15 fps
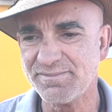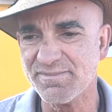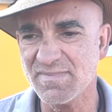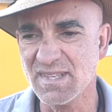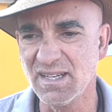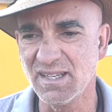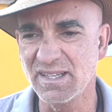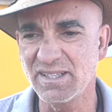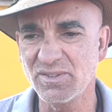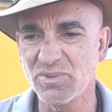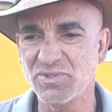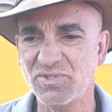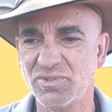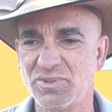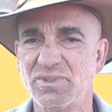it all
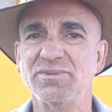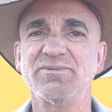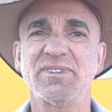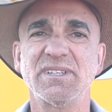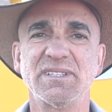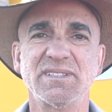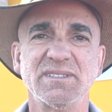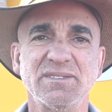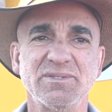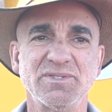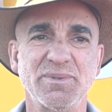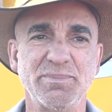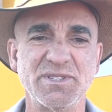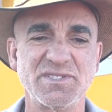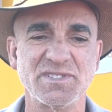sort of, it was a
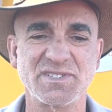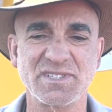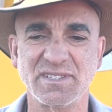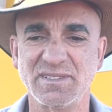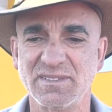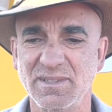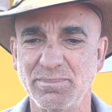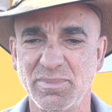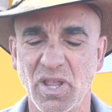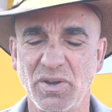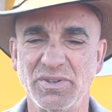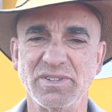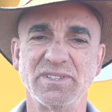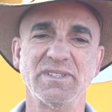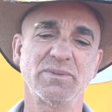business that
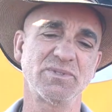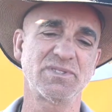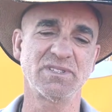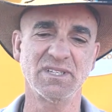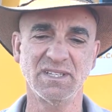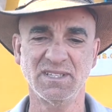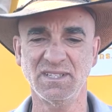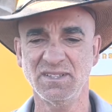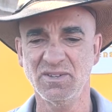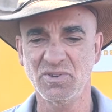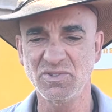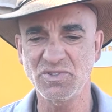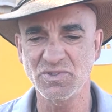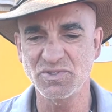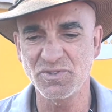imploded and there was all
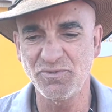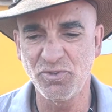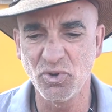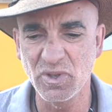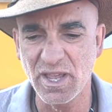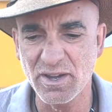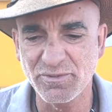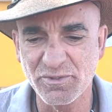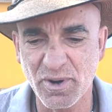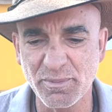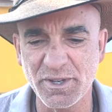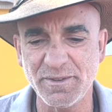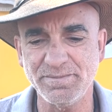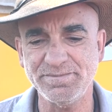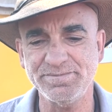sorts of fallout from
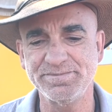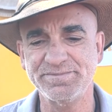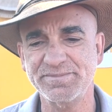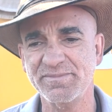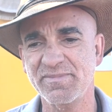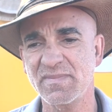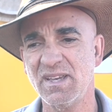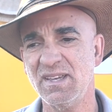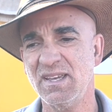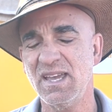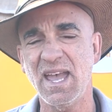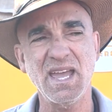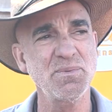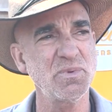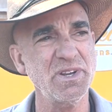it.
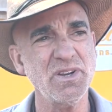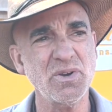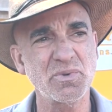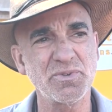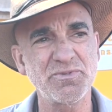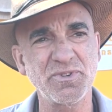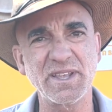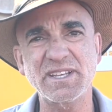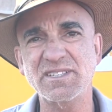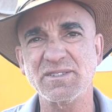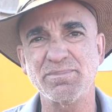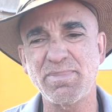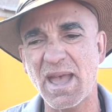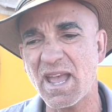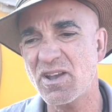And when I
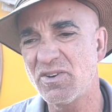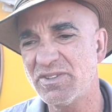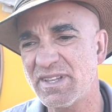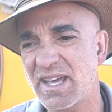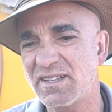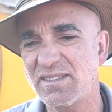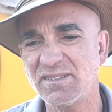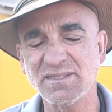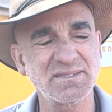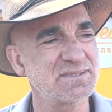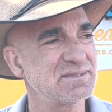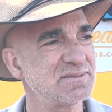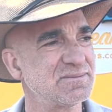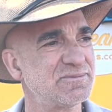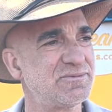reflected back on that
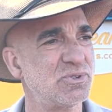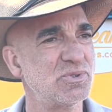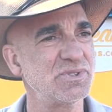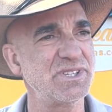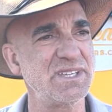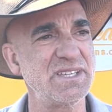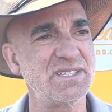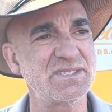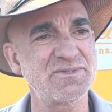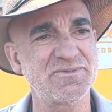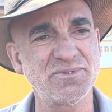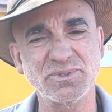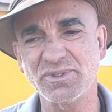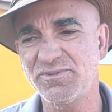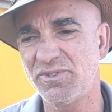4
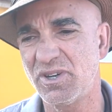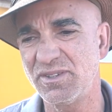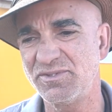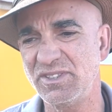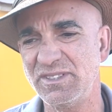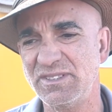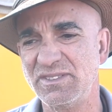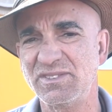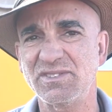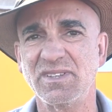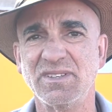to 5 years